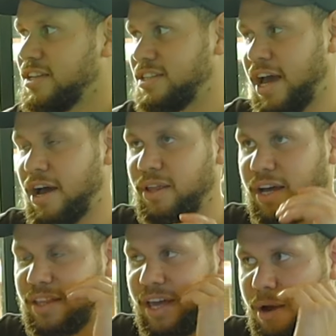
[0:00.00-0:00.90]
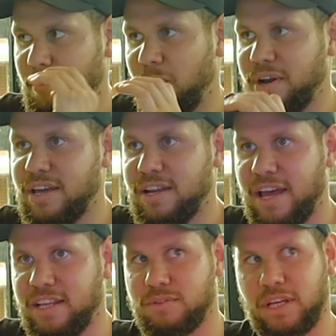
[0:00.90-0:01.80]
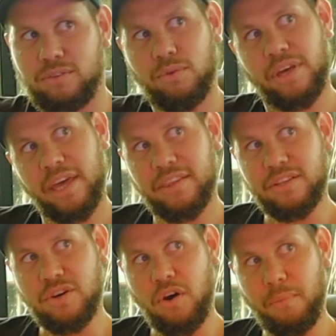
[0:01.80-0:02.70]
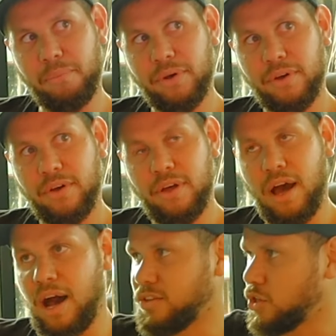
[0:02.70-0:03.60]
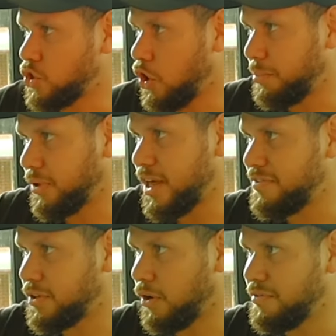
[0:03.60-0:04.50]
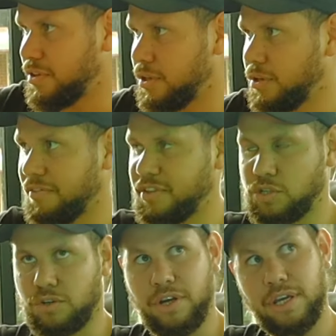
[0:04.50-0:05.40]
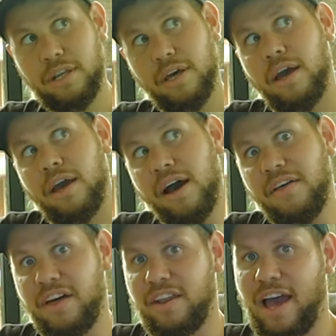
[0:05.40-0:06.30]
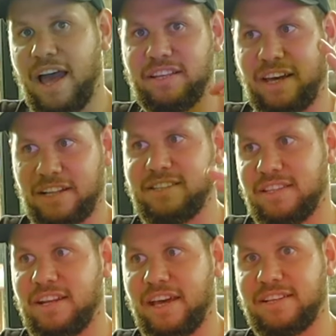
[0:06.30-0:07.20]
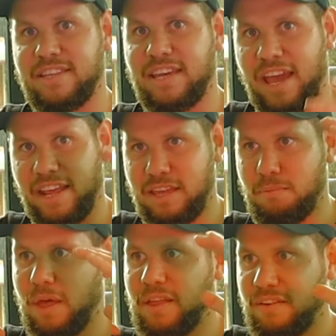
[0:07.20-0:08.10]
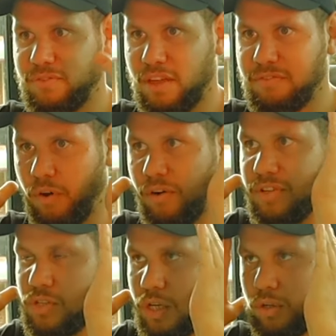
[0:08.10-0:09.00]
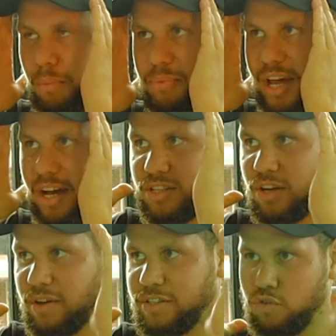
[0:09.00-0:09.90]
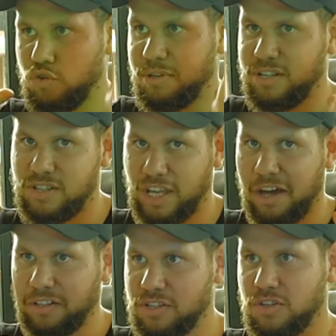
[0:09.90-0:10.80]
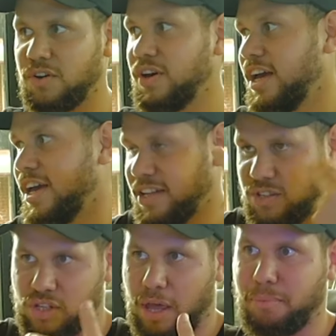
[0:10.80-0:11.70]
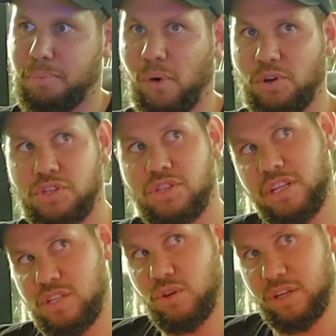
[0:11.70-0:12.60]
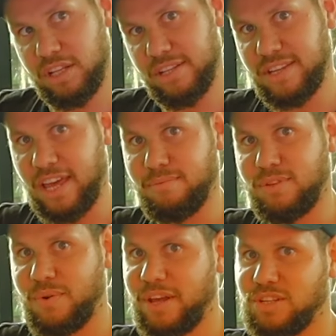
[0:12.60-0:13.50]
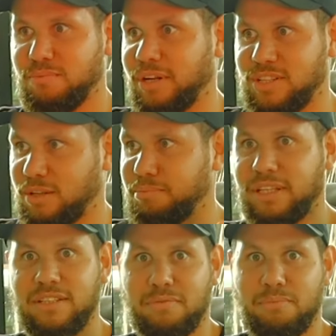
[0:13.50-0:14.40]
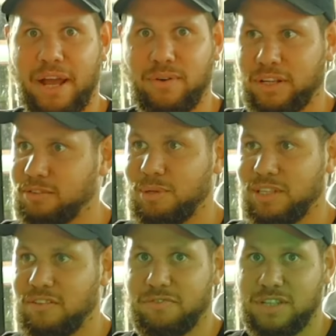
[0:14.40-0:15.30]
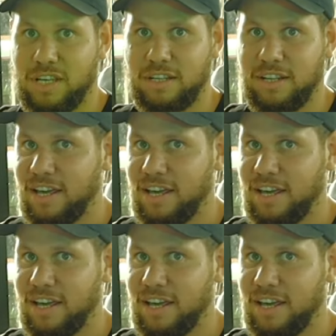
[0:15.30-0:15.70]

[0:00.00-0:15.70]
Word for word: See how like the camera went in and he was like looking at the top, uh, the top left of the of the screen, and then it cuts to the next thing and he eh, they've, they've obviously cropped it out so and zoomed it and scaled it so it's the same proportions and he's looking in the same direction, but it's a completely different background, completely different scene.